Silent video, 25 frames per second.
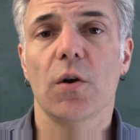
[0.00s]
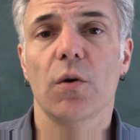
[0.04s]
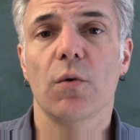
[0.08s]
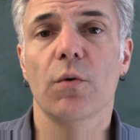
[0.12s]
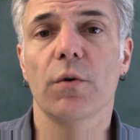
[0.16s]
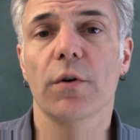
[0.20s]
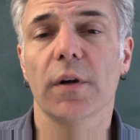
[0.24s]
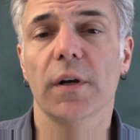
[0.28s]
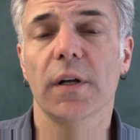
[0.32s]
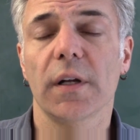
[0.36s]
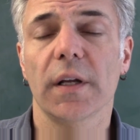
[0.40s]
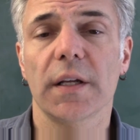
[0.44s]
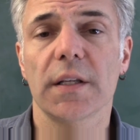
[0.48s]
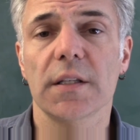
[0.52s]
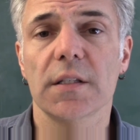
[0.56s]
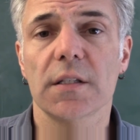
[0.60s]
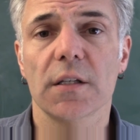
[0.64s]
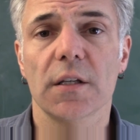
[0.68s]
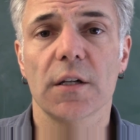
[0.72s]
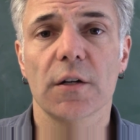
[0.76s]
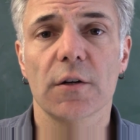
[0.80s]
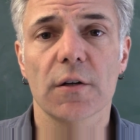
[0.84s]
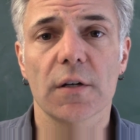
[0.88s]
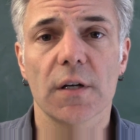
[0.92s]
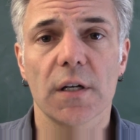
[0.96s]
we're going to
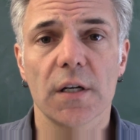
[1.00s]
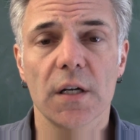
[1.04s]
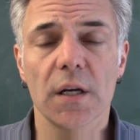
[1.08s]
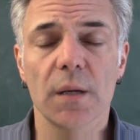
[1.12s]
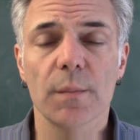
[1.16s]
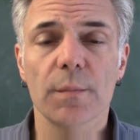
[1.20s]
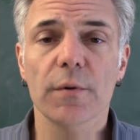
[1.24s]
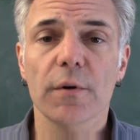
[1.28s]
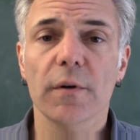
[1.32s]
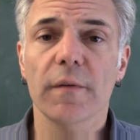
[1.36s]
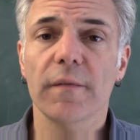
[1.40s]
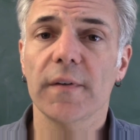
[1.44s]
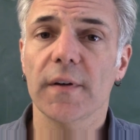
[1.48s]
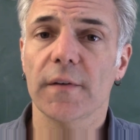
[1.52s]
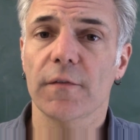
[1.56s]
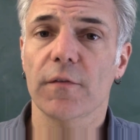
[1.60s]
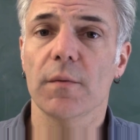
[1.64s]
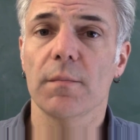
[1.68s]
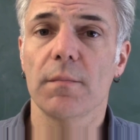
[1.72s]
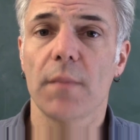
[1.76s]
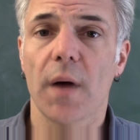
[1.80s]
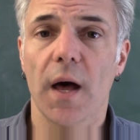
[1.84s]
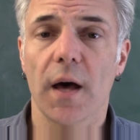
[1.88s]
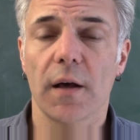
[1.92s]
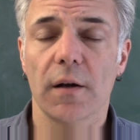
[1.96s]
consider a number of
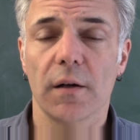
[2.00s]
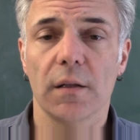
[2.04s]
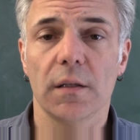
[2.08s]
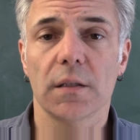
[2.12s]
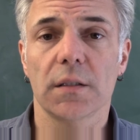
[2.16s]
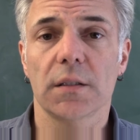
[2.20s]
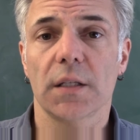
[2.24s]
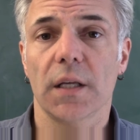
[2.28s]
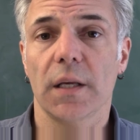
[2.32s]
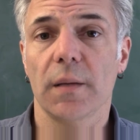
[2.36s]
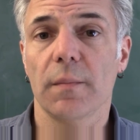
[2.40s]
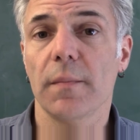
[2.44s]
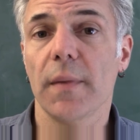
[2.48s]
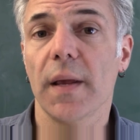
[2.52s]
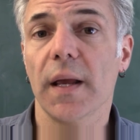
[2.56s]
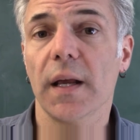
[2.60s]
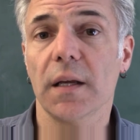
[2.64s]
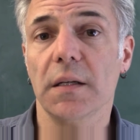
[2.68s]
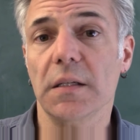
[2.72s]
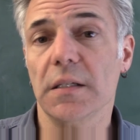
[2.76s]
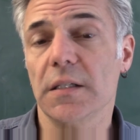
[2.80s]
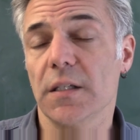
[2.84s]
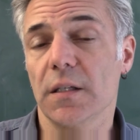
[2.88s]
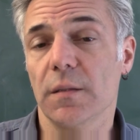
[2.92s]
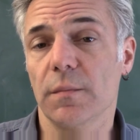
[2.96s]
different models and
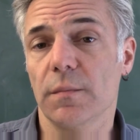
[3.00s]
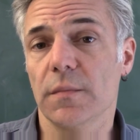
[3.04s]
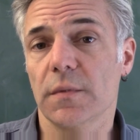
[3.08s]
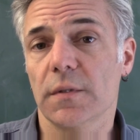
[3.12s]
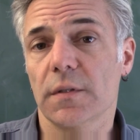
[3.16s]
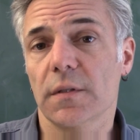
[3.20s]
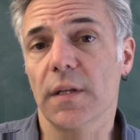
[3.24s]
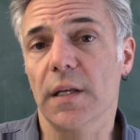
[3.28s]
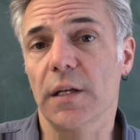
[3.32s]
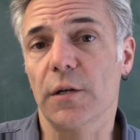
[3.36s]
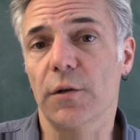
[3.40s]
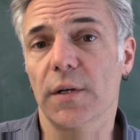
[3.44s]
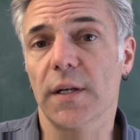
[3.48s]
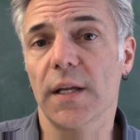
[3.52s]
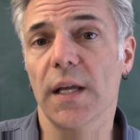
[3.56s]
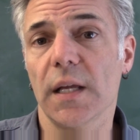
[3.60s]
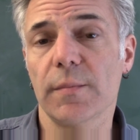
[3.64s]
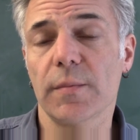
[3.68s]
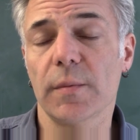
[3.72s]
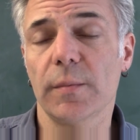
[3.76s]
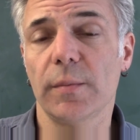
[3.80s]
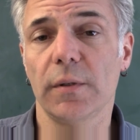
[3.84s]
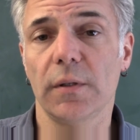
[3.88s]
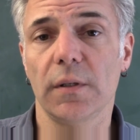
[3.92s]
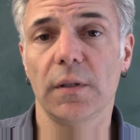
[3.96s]
mechanisms that are
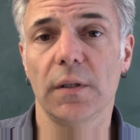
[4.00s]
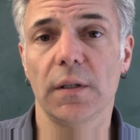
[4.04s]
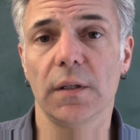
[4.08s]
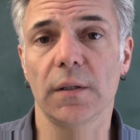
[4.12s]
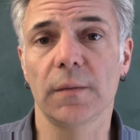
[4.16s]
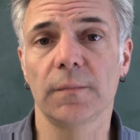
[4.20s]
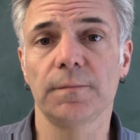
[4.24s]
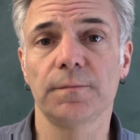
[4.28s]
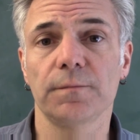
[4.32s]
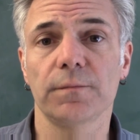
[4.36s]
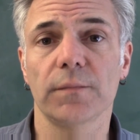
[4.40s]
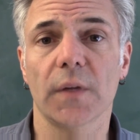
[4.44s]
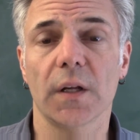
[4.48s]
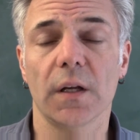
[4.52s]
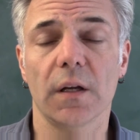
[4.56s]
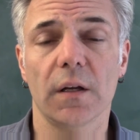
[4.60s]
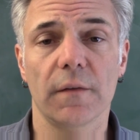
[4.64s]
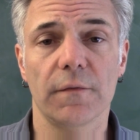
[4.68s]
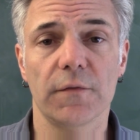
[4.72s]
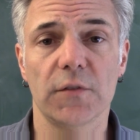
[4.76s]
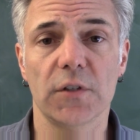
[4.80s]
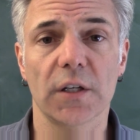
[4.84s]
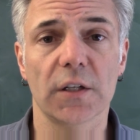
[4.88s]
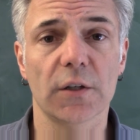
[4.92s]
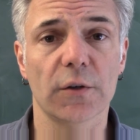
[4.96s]
capable
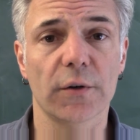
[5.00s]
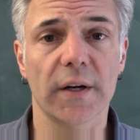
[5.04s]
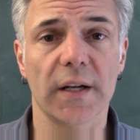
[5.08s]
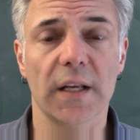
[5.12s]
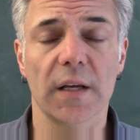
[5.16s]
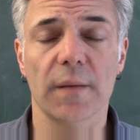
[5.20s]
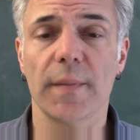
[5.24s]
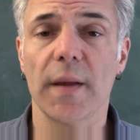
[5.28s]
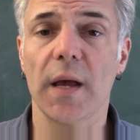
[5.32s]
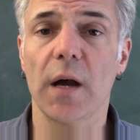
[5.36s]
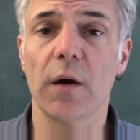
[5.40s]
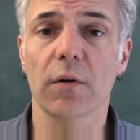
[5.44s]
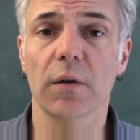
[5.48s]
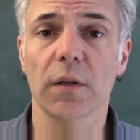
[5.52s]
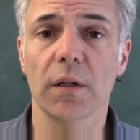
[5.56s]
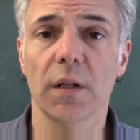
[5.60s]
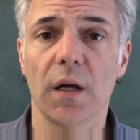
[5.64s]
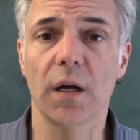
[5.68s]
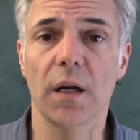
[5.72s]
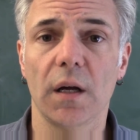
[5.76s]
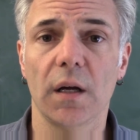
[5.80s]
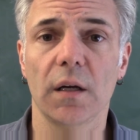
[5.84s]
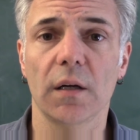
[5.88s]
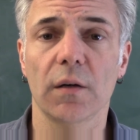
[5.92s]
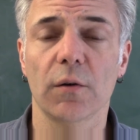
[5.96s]
of generating power
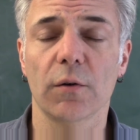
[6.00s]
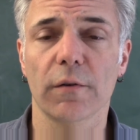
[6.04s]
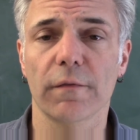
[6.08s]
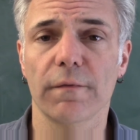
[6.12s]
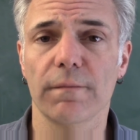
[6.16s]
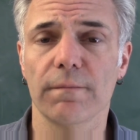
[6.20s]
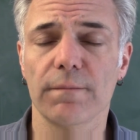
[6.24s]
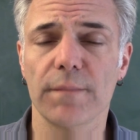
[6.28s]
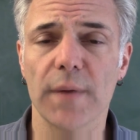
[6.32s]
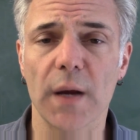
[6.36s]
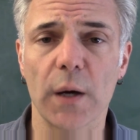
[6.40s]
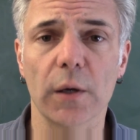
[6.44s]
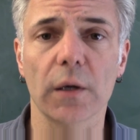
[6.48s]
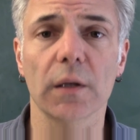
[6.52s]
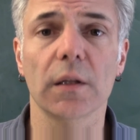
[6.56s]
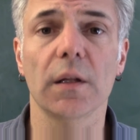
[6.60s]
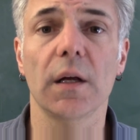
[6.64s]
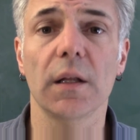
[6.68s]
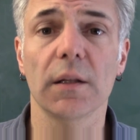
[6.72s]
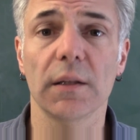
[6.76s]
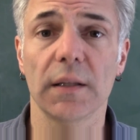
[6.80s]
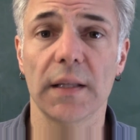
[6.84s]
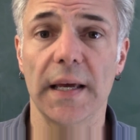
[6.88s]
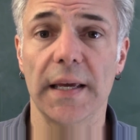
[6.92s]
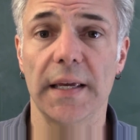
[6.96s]
law or power
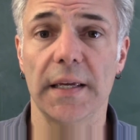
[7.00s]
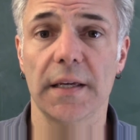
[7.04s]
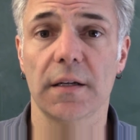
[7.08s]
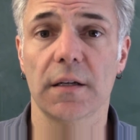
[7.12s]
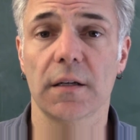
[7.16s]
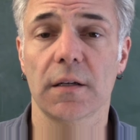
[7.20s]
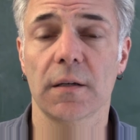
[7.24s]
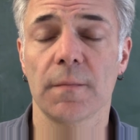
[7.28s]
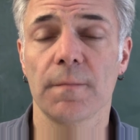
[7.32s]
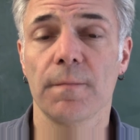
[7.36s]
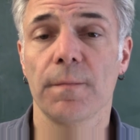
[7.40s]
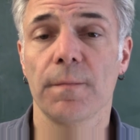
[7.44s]
law-like